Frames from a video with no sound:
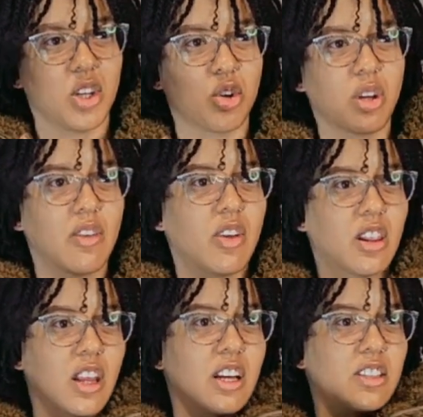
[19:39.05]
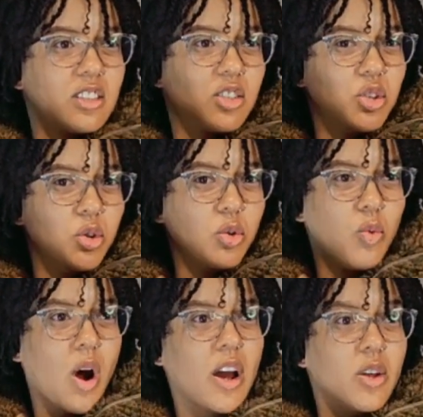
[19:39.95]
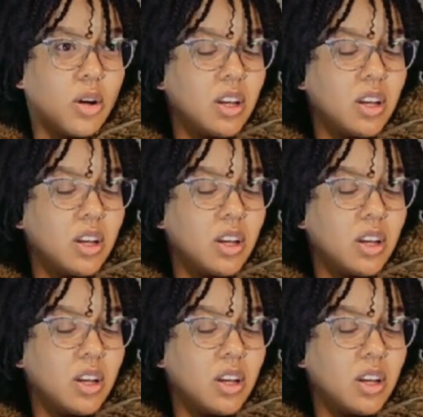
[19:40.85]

you're giving less to why you